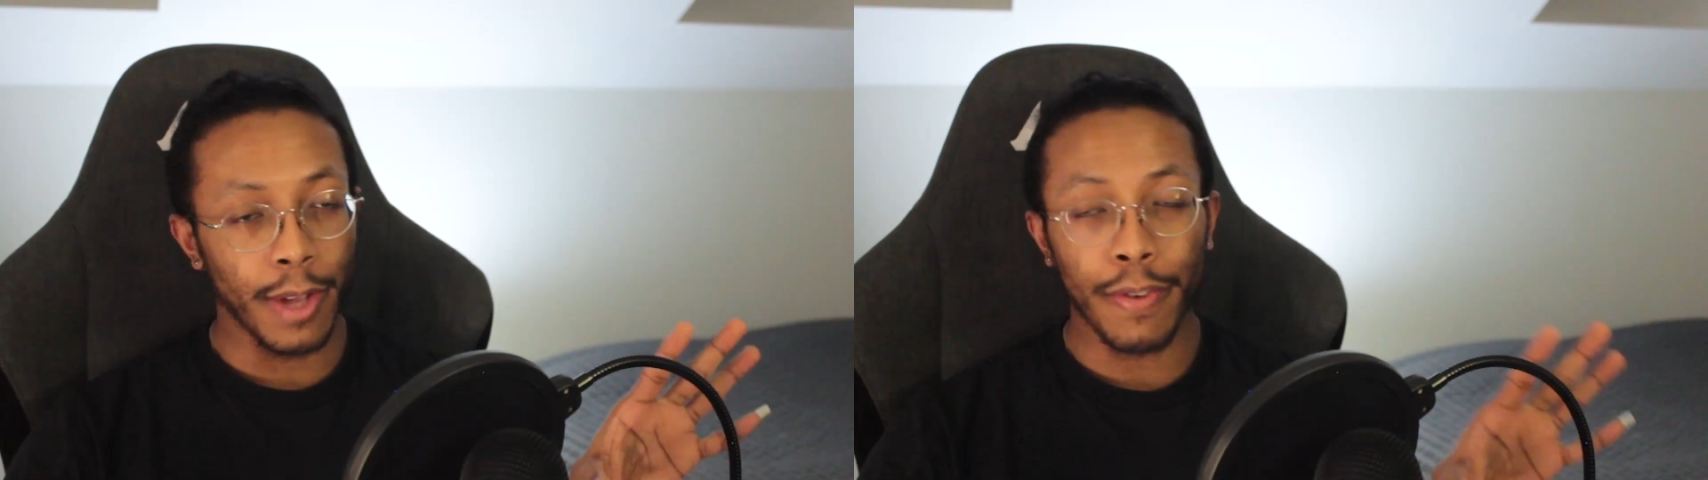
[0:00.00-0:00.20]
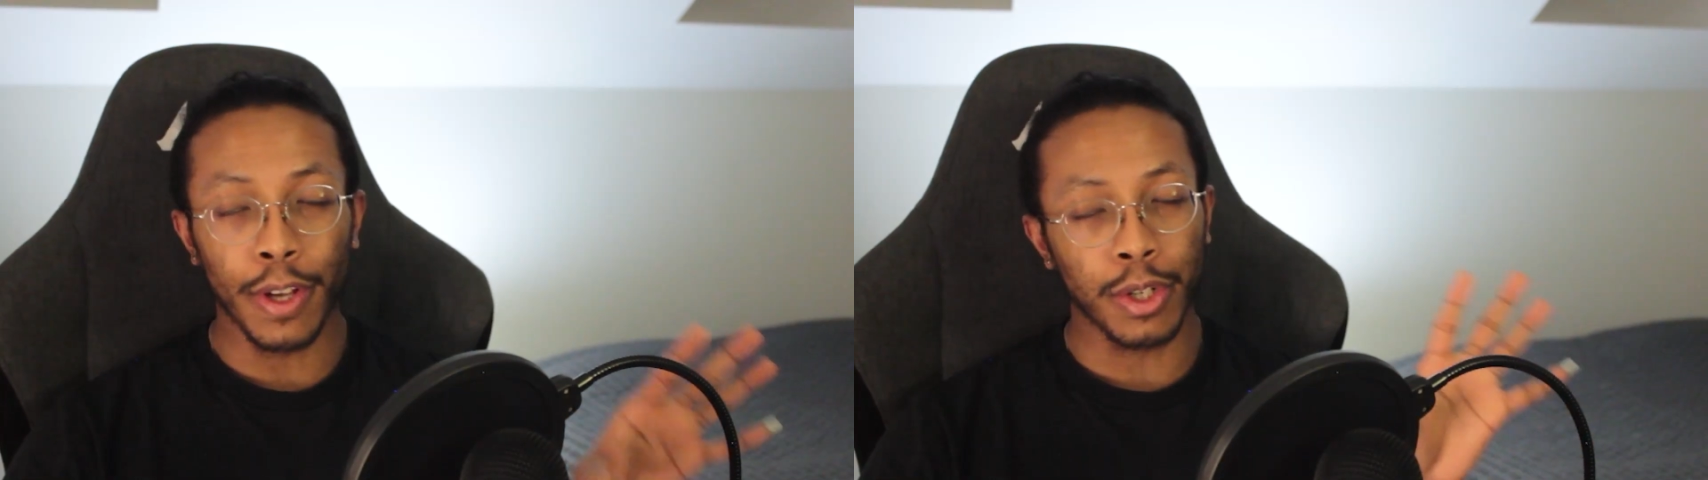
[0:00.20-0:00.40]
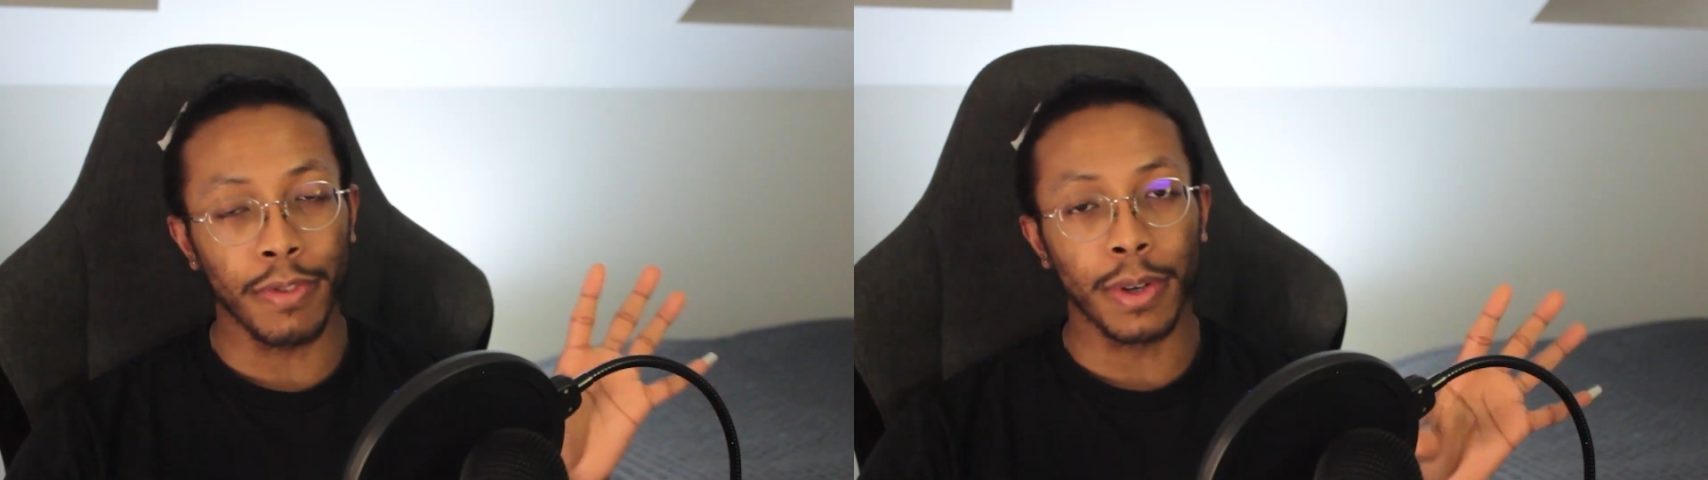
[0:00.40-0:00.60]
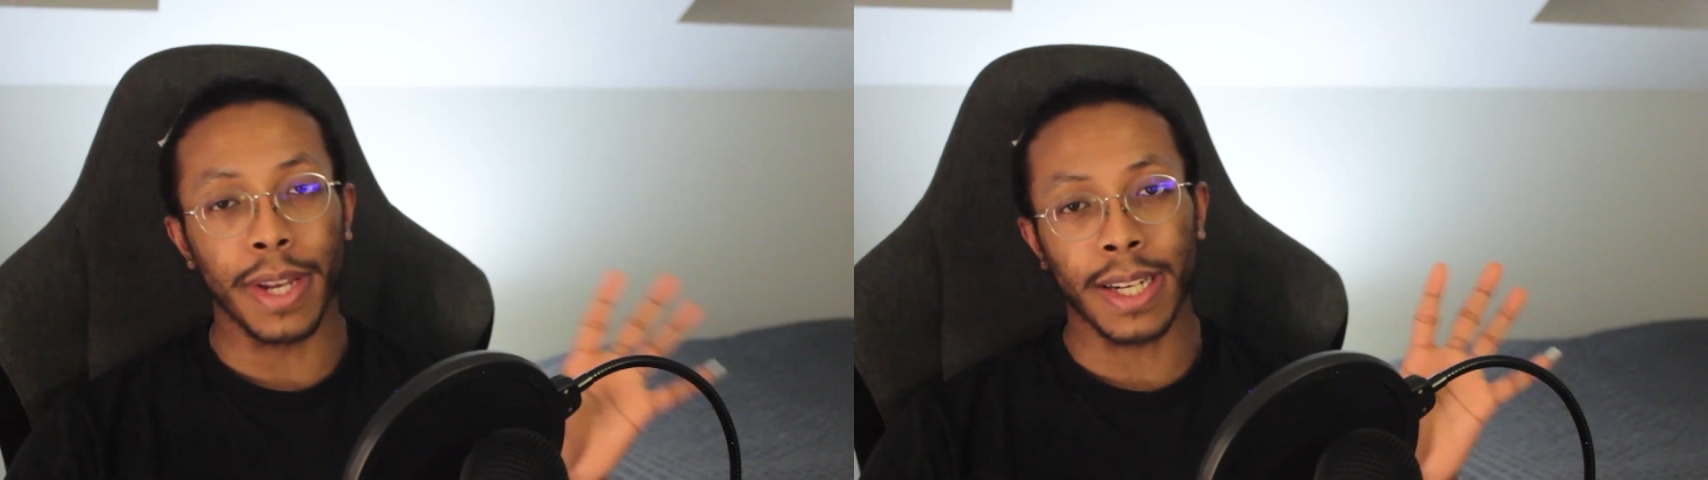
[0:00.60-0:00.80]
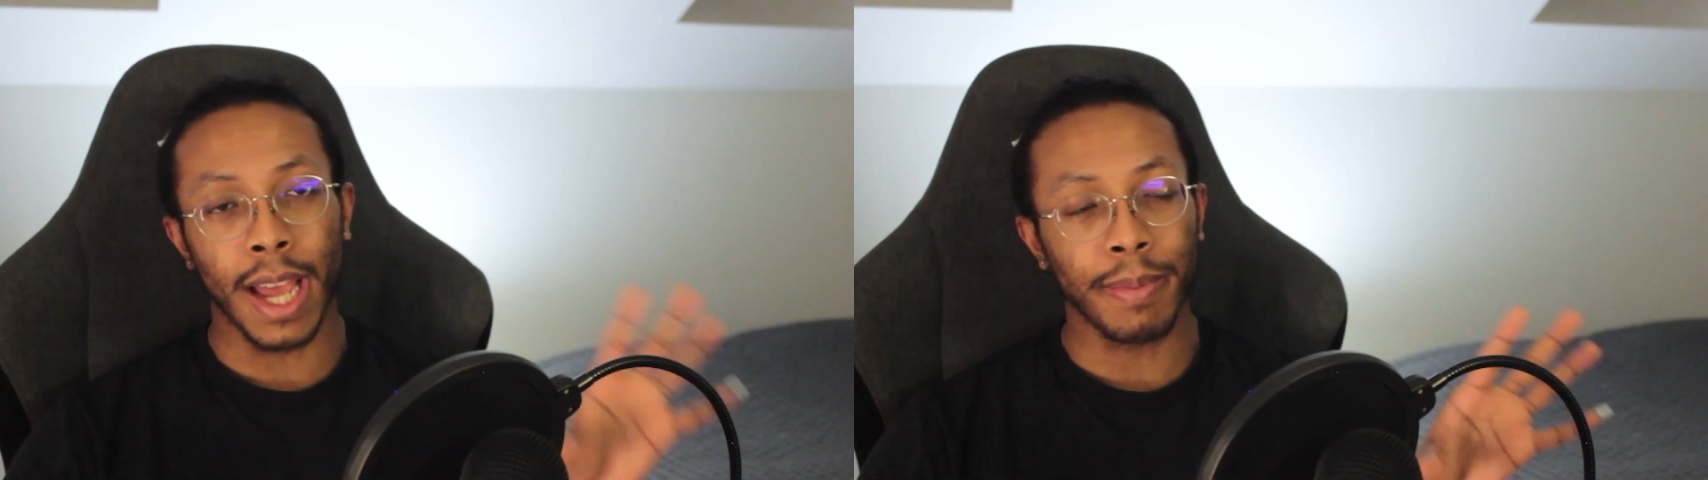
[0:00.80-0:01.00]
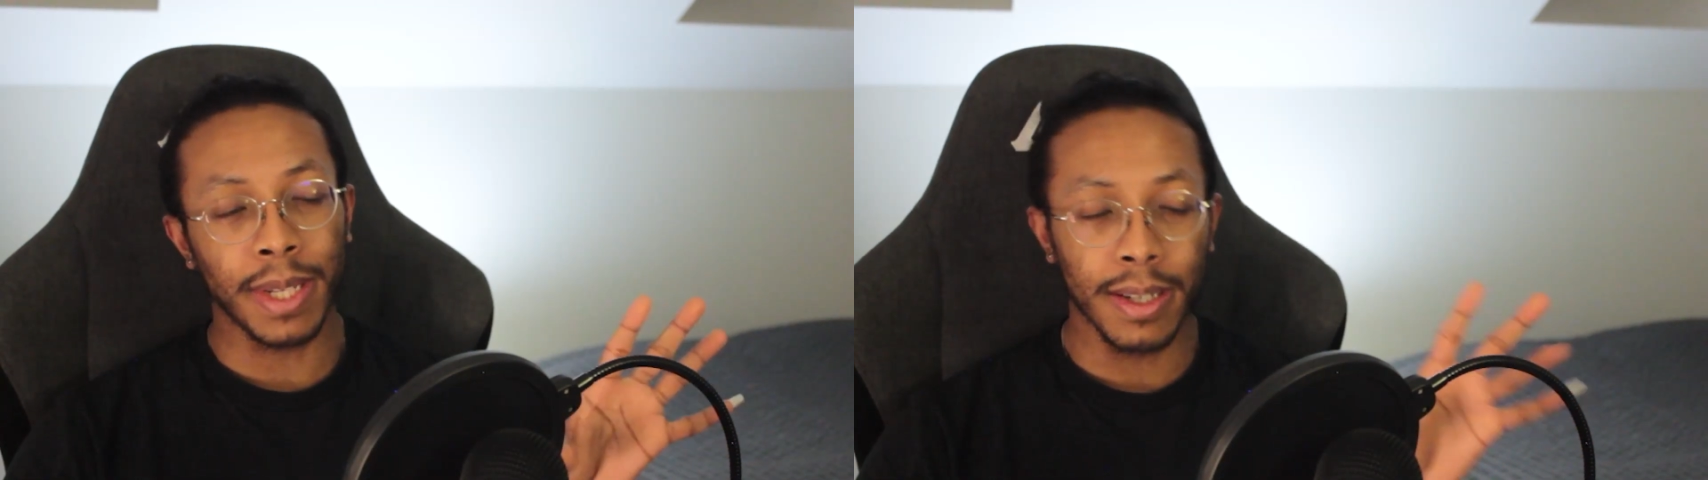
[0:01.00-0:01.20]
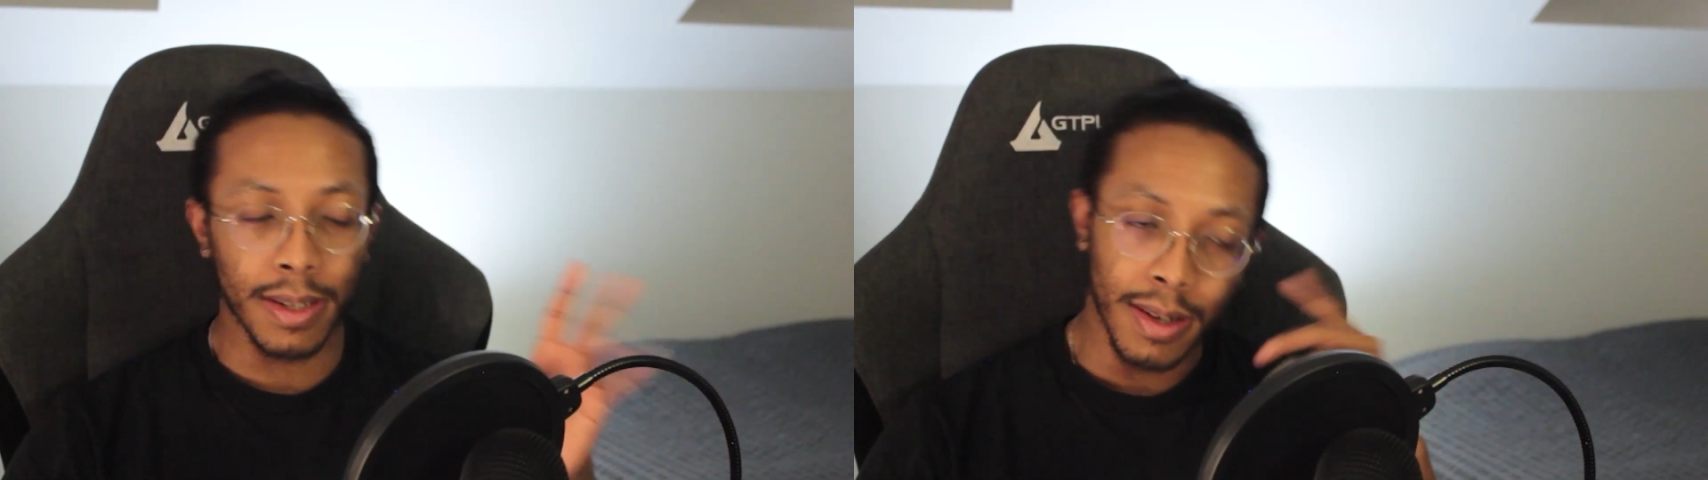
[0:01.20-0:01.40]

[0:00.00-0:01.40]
First of all, that Captain